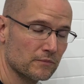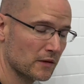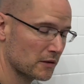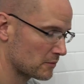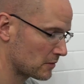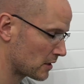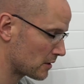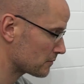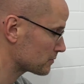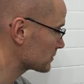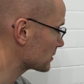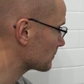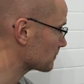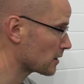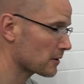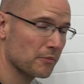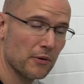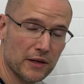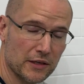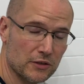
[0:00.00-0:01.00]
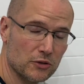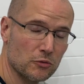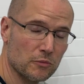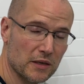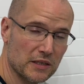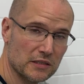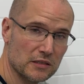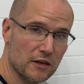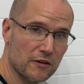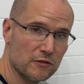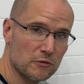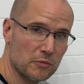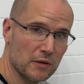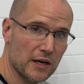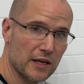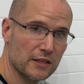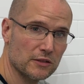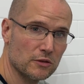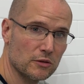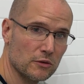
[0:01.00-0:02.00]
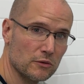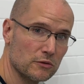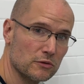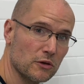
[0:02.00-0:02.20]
It's something I probably do myself, to be honest with you.